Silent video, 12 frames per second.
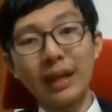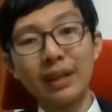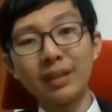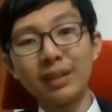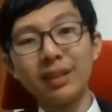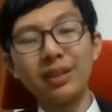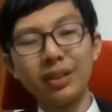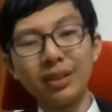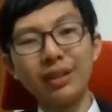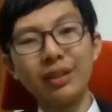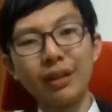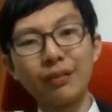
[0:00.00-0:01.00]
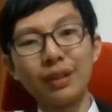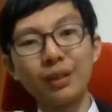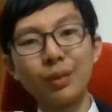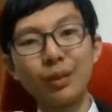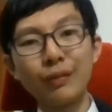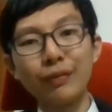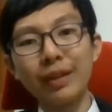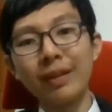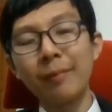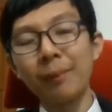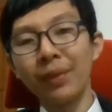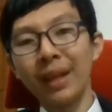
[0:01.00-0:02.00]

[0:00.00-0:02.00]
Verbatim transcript: I really, really loved the movie.